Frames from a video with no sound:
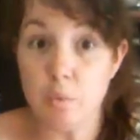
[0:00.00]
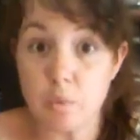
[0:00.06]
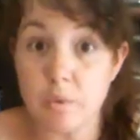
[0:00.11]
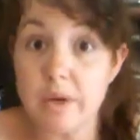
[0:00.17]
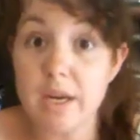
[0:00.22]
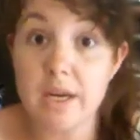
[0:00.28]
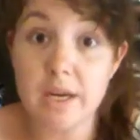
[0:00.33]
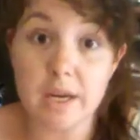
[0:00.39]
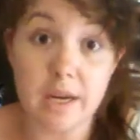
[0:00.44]

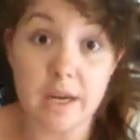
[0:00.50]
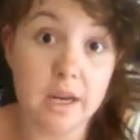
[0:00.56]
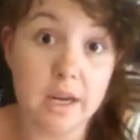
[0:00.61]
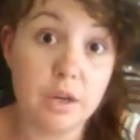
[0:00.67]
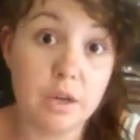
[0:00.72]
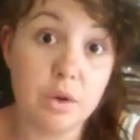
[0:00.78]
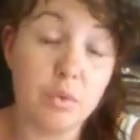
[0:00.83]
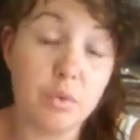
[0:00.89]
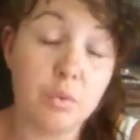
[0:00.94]

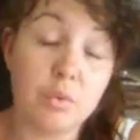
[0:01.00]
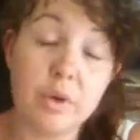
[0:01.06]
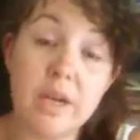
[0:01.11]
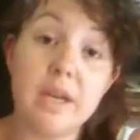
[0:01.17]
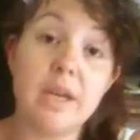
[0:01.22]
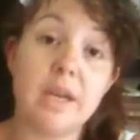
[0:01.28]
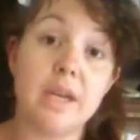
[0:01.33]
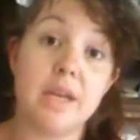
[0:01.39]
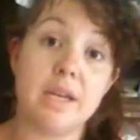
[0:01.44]
reading.
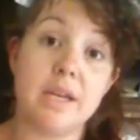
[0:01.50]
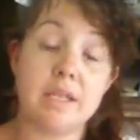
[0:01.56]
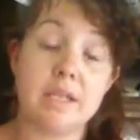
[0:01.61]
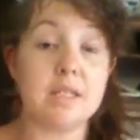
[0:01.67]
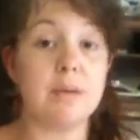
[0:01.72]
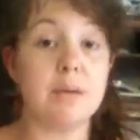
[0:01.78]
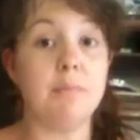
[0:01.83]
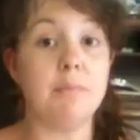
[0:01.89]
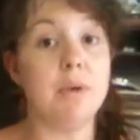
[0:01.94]
Reading
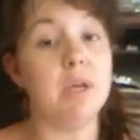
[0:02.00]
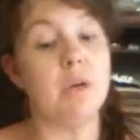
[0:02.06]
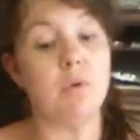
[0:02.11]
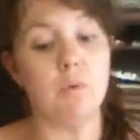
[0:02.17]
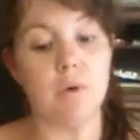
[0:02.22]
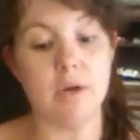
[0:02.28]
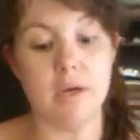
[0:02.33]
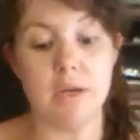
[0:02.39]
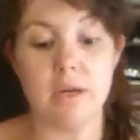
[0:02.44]
is a big
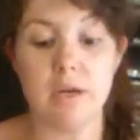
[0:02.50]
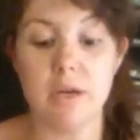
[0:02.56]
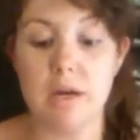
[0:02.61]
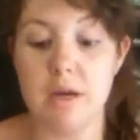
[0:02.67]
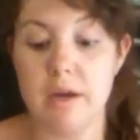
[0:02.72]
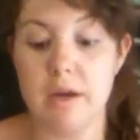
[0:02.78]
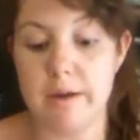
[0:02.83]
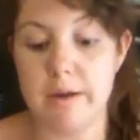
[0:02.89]
one.